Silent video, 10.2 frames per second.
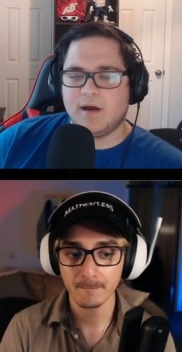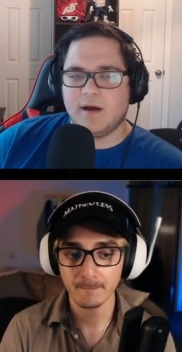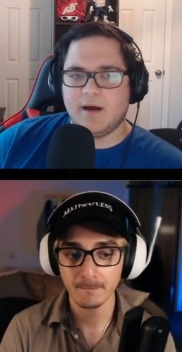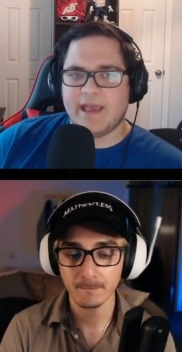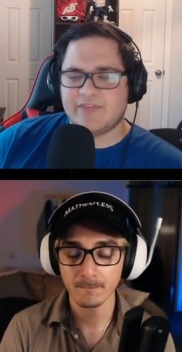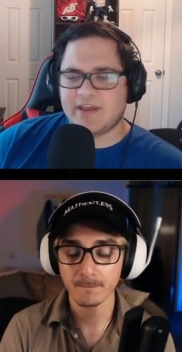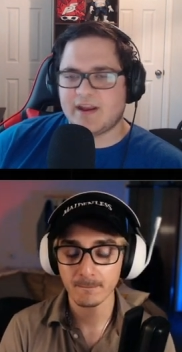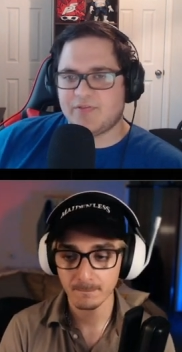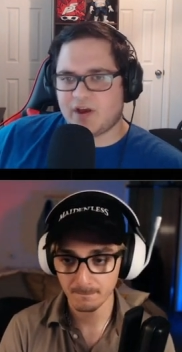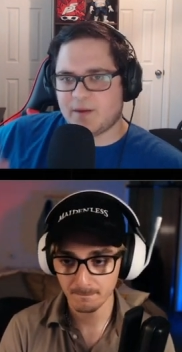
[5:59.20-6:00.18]
Speaker 1: and then
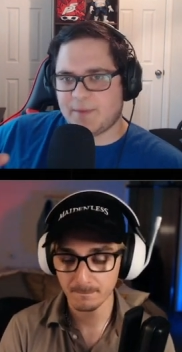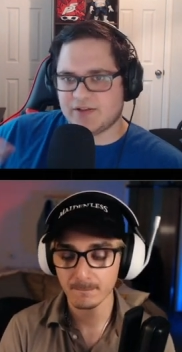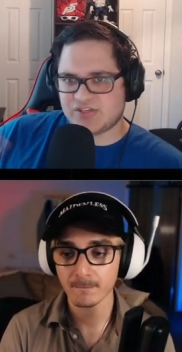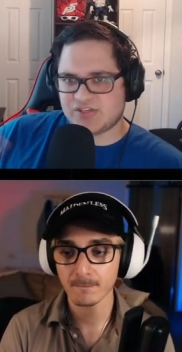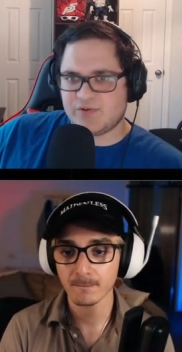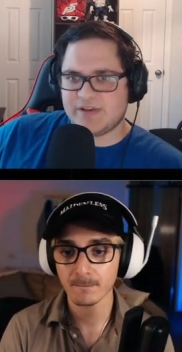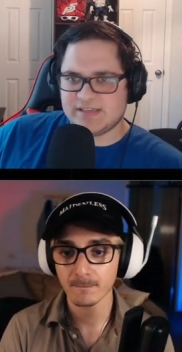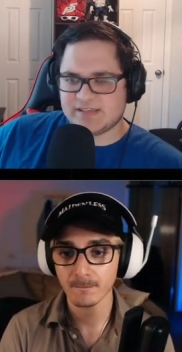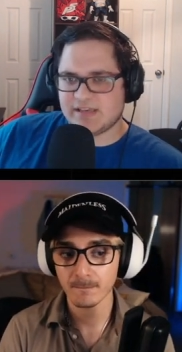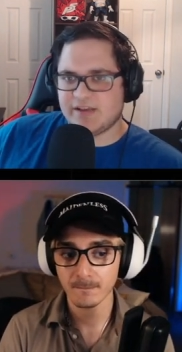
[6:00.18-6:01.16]
I thought about
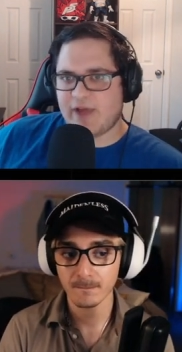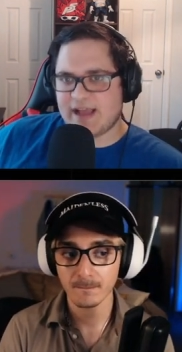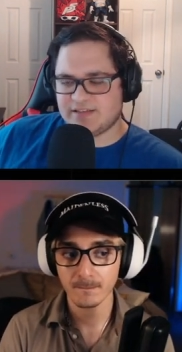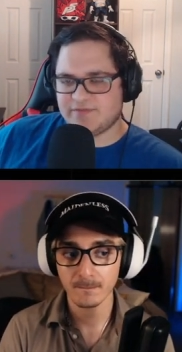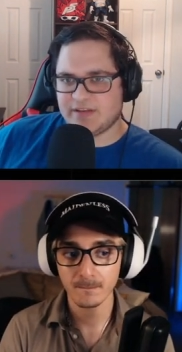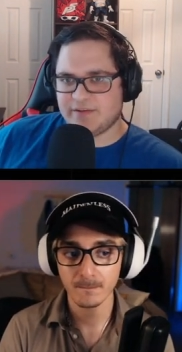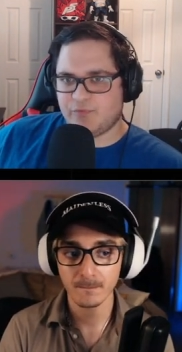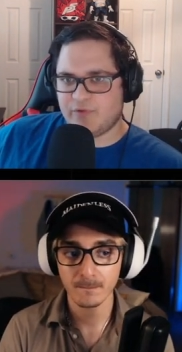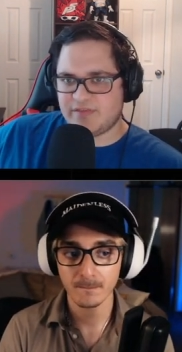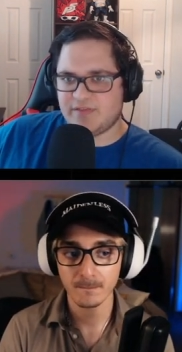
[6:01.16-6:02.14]
Sony's interactivity
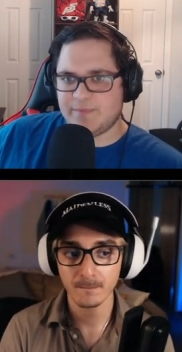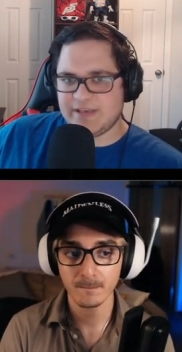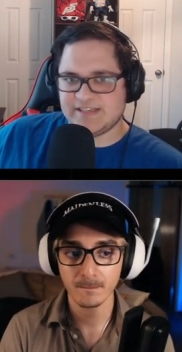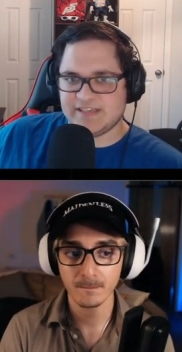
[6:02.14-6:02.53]
with the PC